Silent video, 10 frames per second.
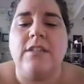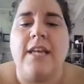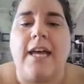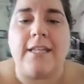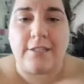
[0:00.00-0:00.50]

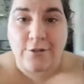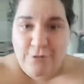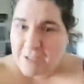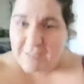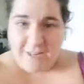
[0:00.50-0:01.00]
that you're
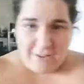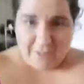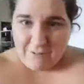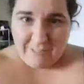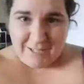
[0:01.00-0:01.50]
just not
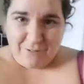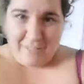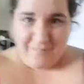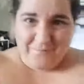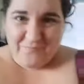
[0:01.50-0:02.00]
used to
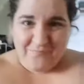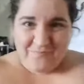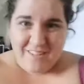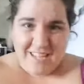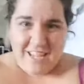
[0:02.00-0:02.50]
it.
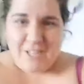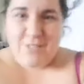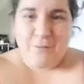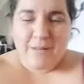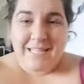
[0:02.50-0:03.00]

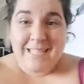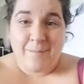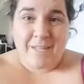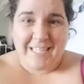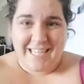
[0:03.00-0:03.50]
So when
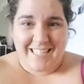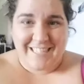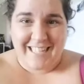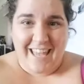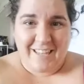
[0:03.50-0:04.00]
somebody takes
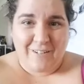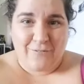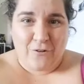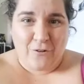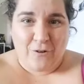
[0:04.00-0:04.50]
a candid
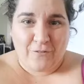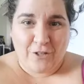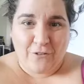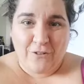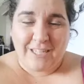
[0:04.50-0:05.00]
photo of
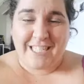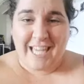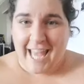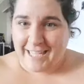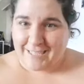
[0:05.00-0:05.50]
you and
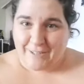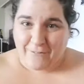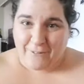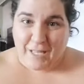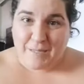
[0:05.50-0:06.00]
tags it on
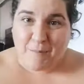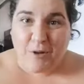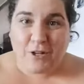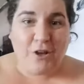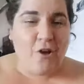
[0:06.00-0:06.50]

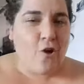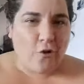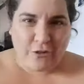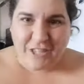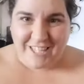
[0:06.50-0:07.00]
Facebook
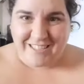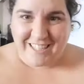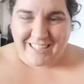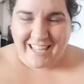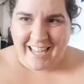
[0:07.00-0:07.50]
or things
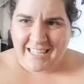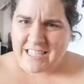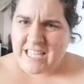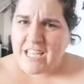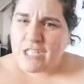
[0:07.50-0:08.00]
like
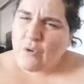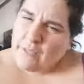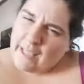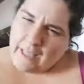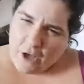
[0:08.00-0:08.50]
that, don't
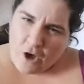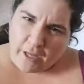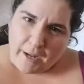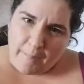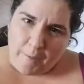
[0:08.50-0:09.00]
get
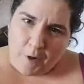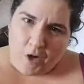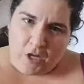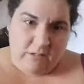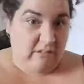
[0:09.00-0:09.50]
caught up
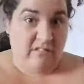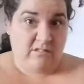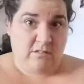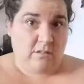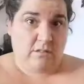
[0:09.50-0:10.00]
on,
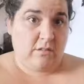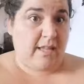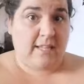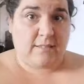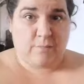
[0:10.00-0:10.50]
oh,
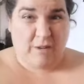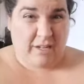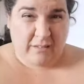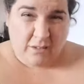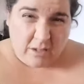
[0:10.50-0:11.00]
that's what I
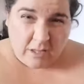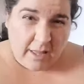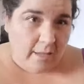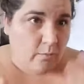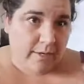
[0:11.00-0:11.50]
look
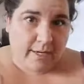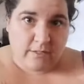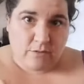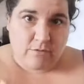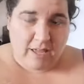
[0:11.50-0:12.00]
like when I
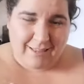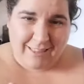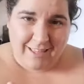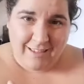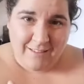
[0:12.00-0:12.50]
do that
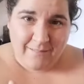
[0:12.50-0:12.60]
thing.